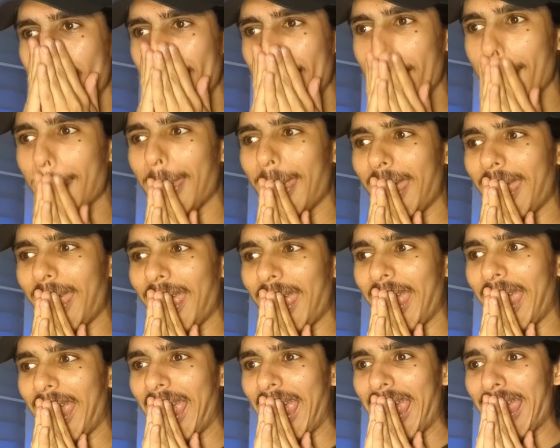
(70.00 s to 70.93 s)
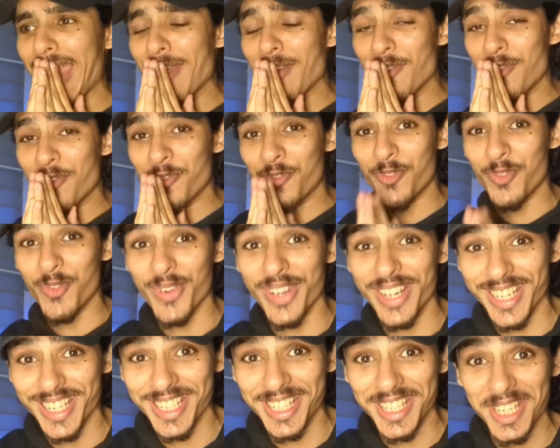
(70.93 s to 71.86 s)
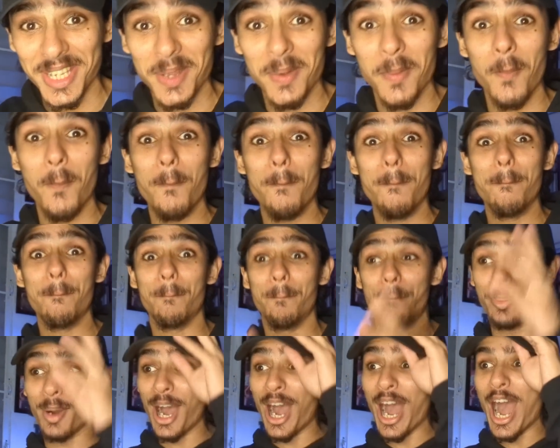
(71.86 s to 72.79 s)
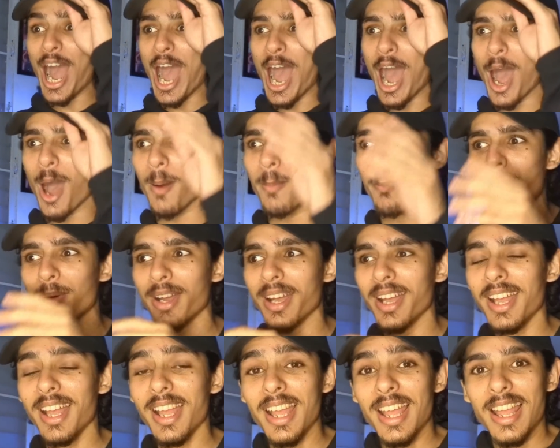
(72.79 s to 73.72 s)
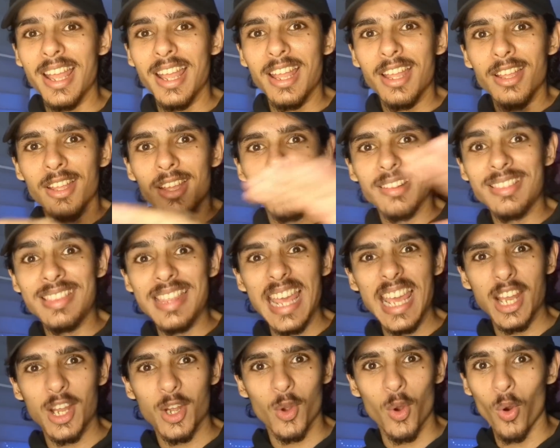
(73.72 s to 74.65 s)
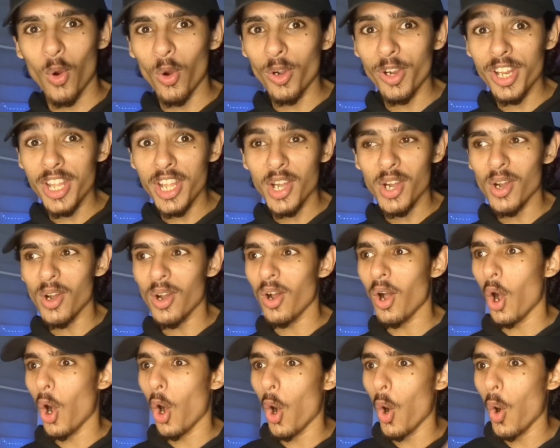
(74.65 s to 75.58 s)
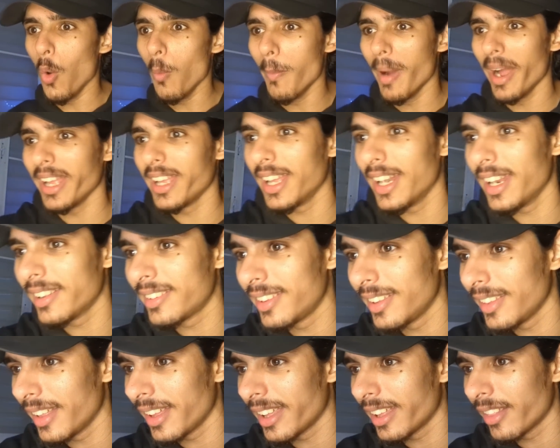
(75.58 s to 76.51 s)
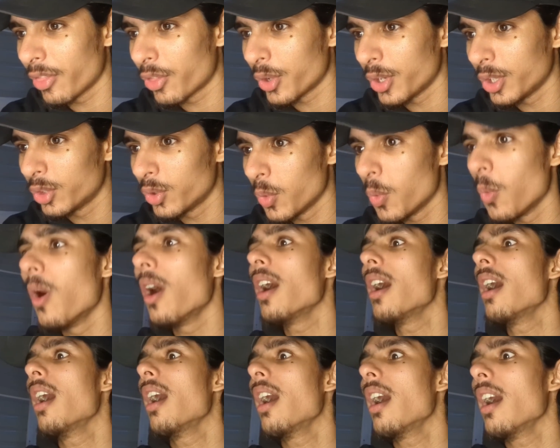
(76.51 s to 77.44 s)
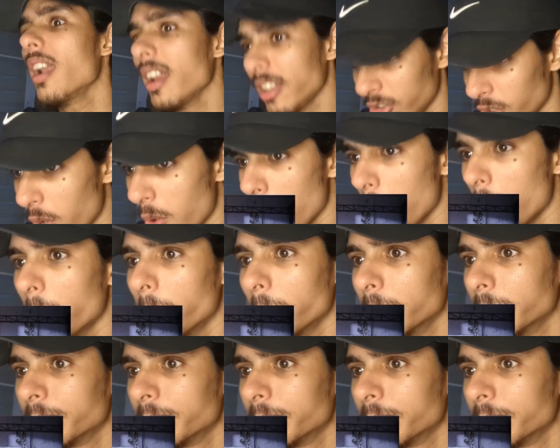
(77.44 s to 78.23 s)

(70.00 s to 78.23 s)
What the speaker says: be a freaking bop! The choreo? Oh my god, let's see that again. 3, 2, 1. Let's go.